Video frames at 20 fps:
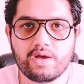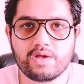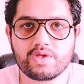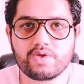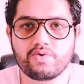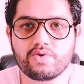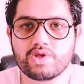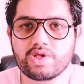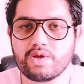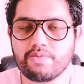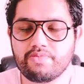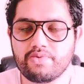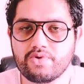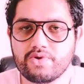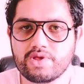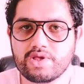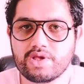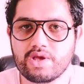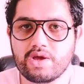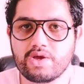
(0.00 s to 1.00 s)
So
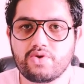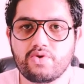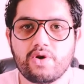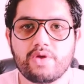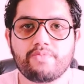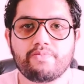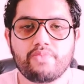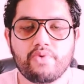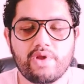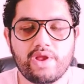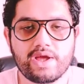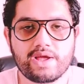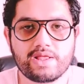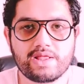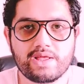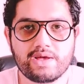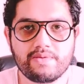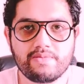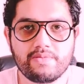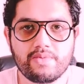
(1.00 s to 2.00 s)
suppose you are
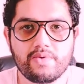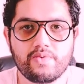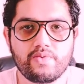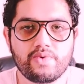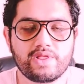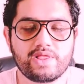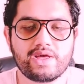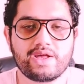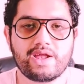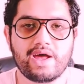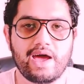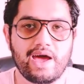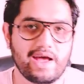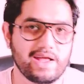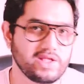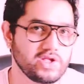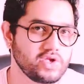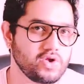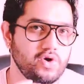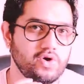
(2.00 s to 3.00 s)
pulling them with their
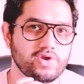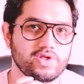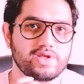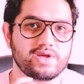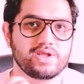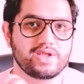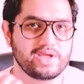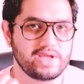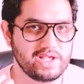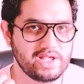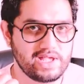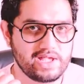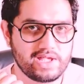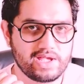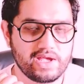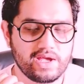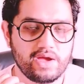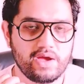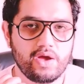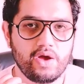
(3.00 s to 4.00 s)
hands or the
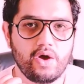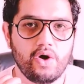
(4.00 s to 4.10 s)
wrists,